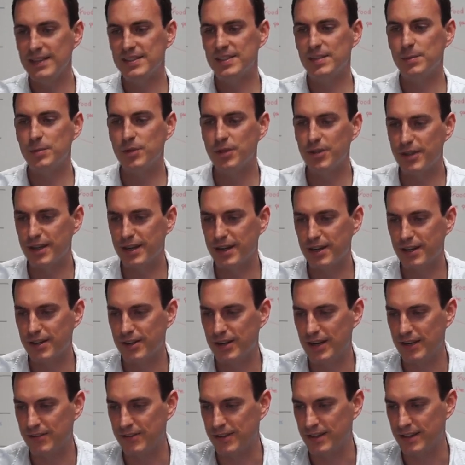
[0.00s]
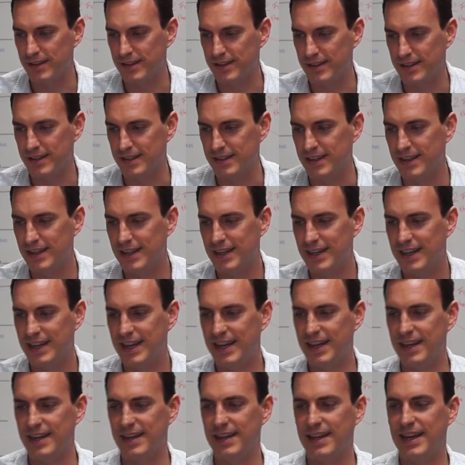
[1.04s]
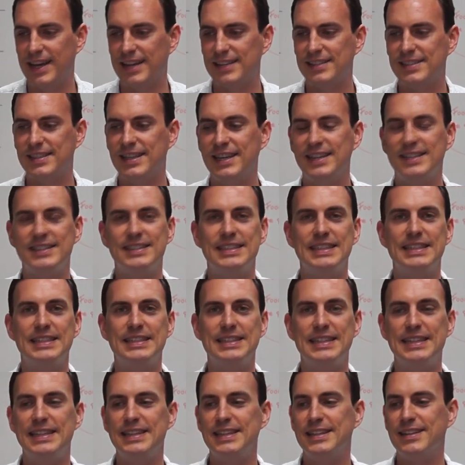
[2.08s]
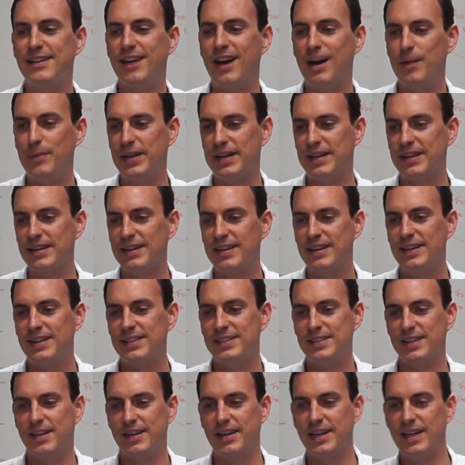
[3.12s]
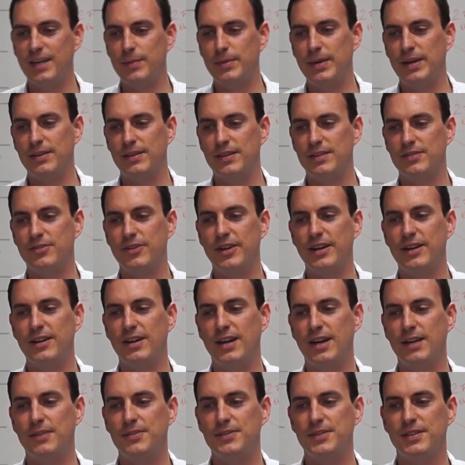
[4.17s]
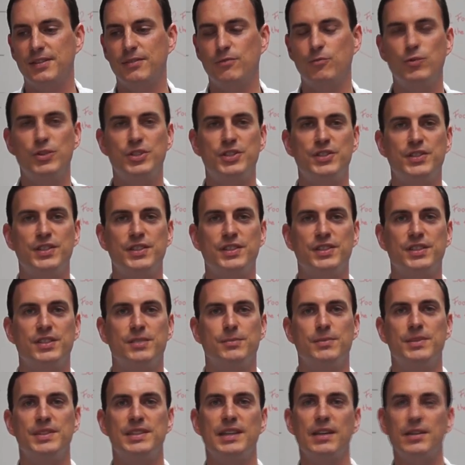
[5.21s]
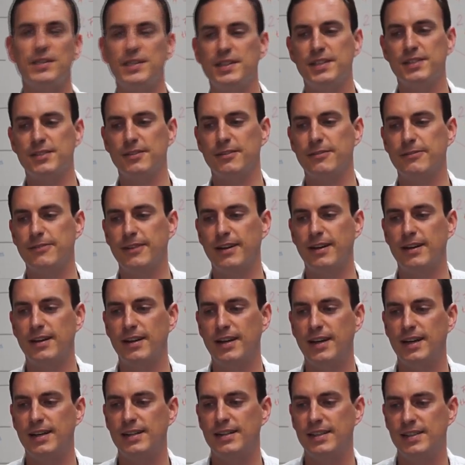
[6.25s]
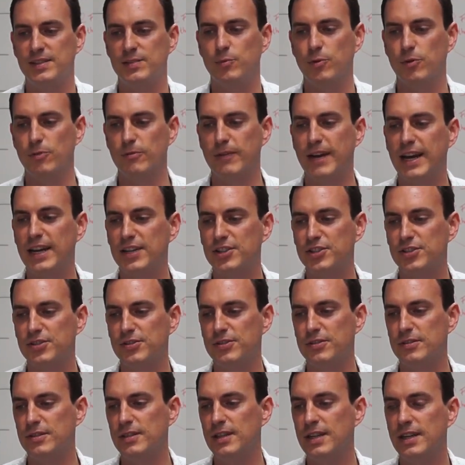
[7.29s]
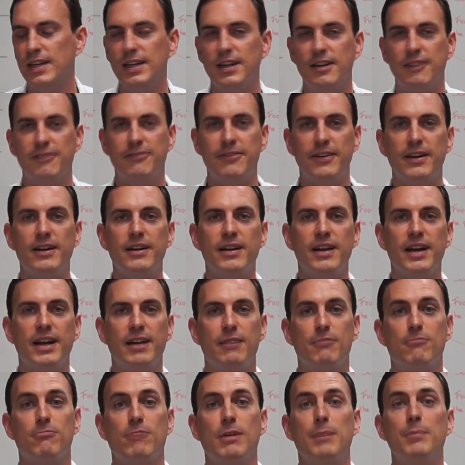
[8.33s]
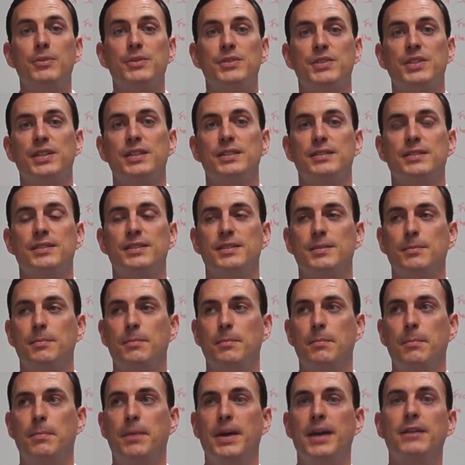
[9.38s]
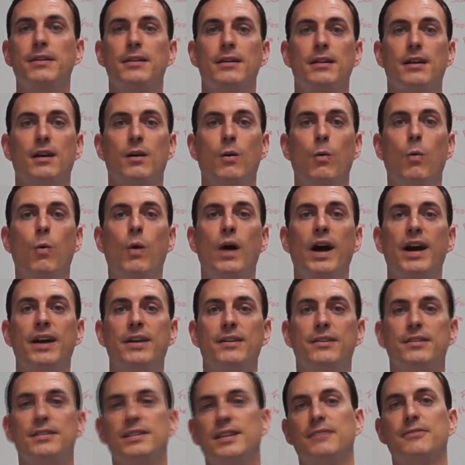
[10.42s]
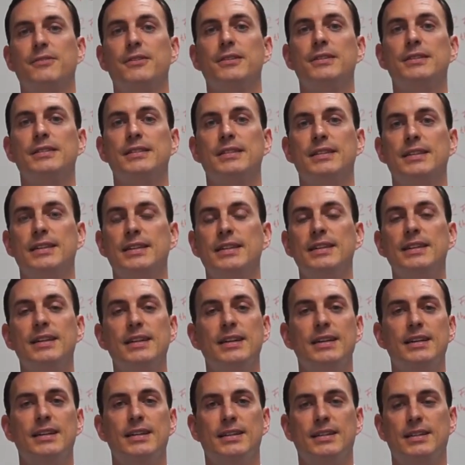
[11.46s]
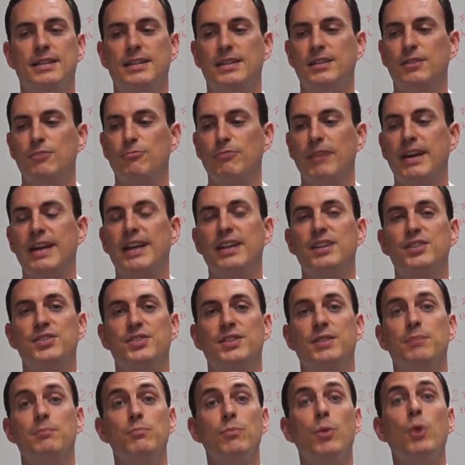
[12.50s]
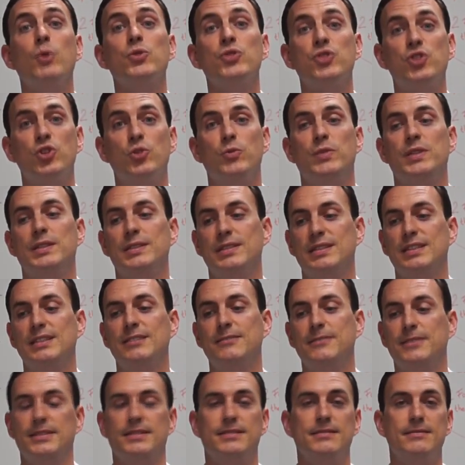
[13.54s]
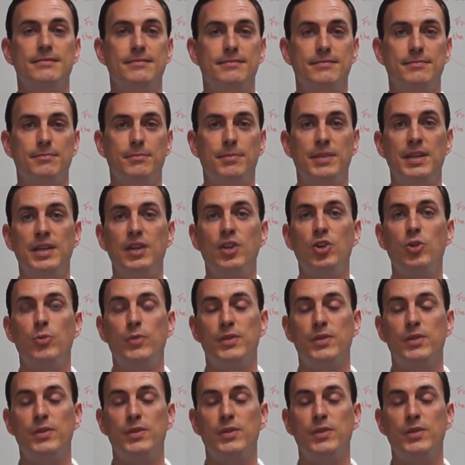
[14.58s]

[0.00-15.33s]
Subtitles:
Similar here, you have a XKCD comic talking about the trade-offs of which system, Celsius or Fahrenheit, is more rational. Fahrenheit represents better a wider diversity in the range that most humans live in. Many